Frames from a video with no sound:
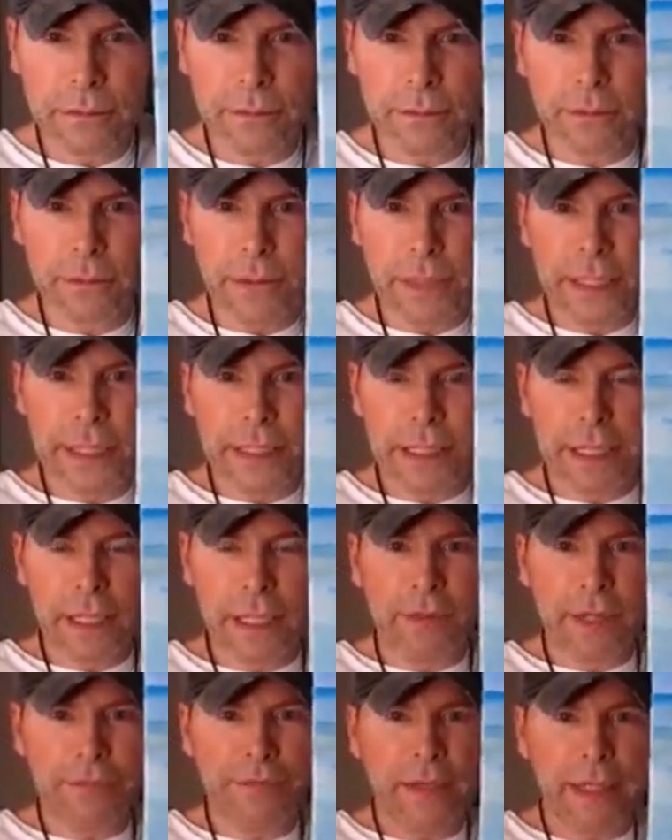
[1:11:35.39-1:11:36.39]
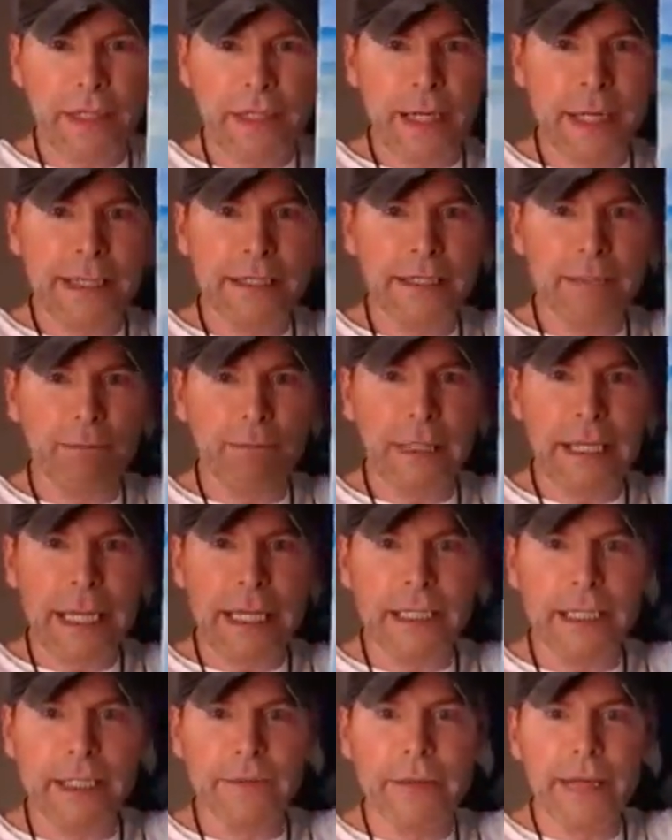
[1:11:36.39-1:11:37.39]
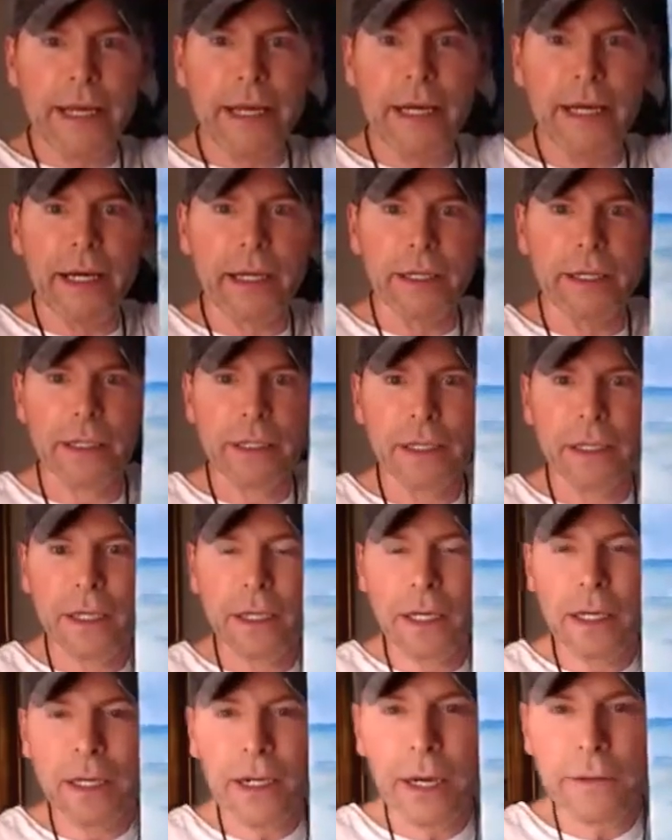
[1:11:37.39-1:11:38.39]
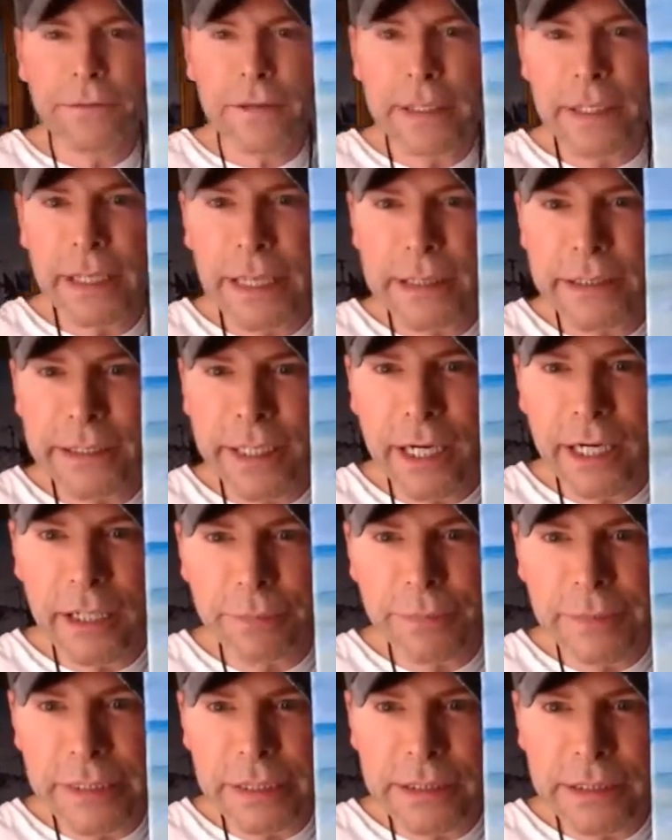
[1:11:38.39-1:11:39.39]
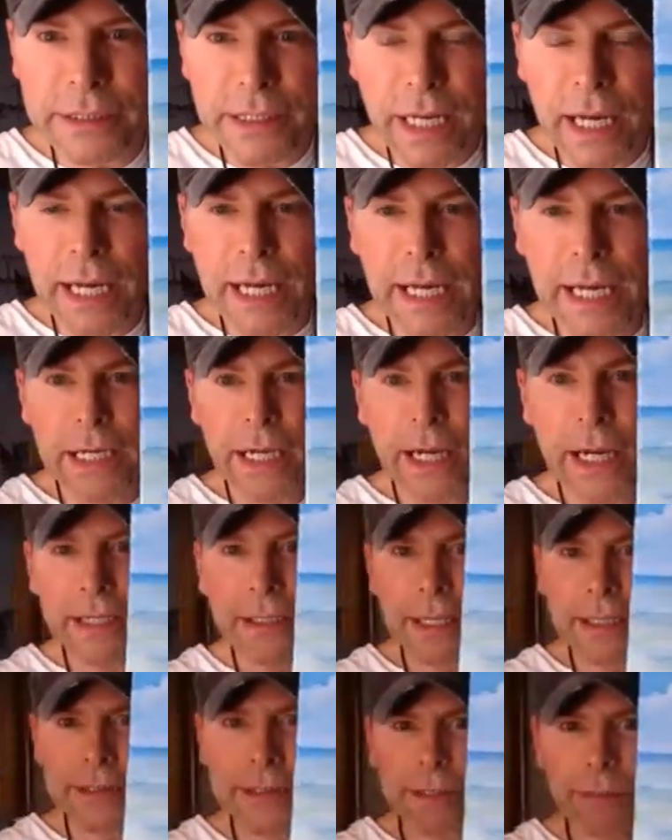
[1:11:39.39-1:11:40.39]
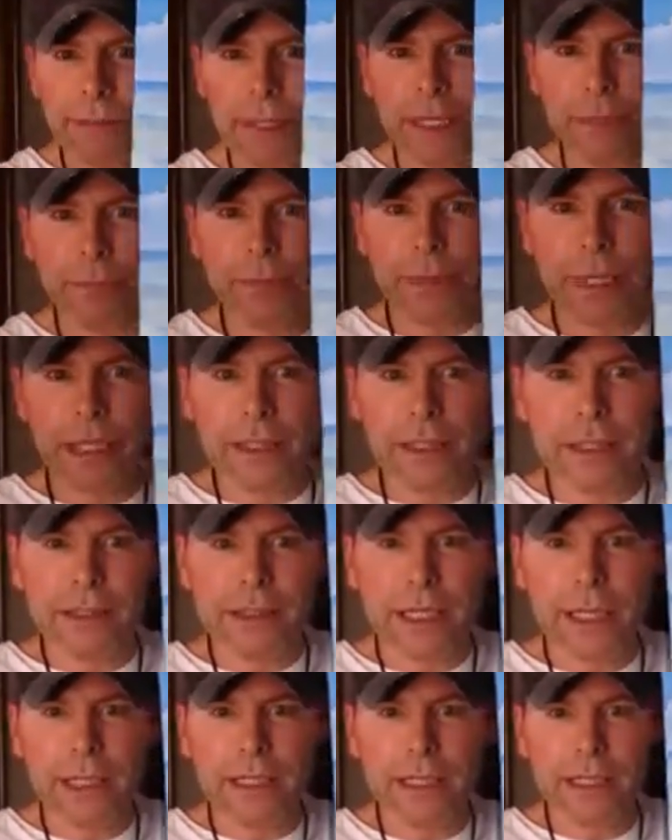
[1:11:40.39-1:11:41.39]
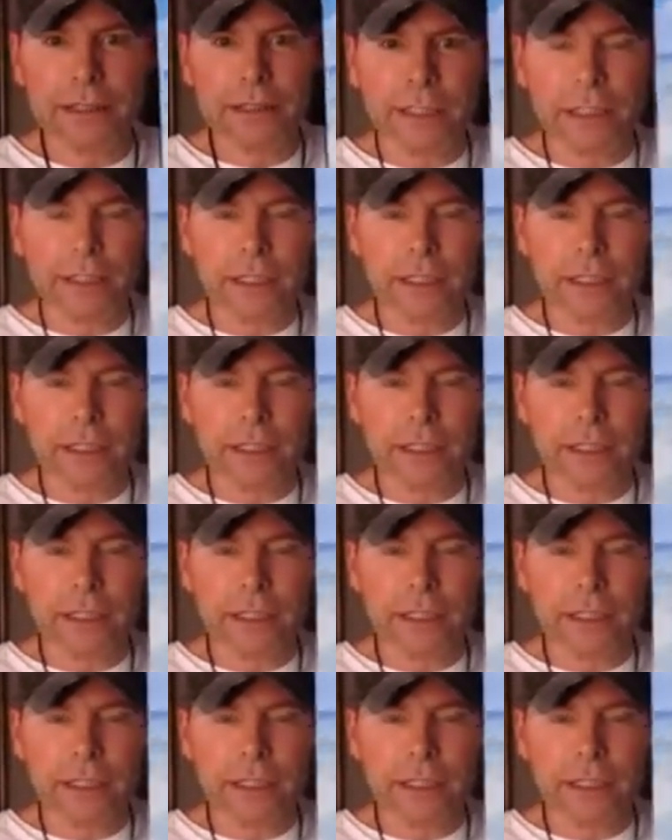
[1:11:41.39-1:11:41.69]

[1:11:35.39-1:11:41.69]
Right now I've got the nice blend in there. Got the nice Caribbean sky, highlights on my umbrellas, highlights on the